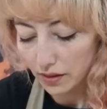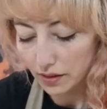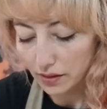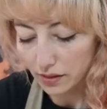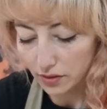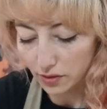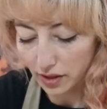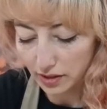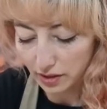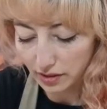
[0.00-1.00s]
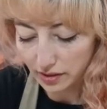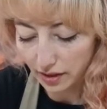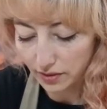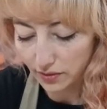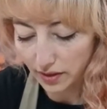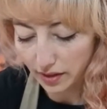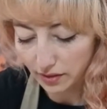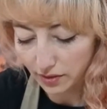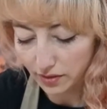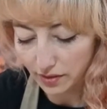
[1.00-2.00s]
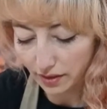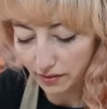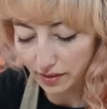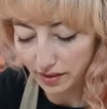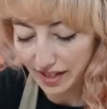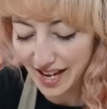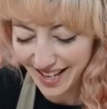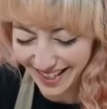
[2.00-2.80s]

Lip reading: This is strangely satisfying, just having like...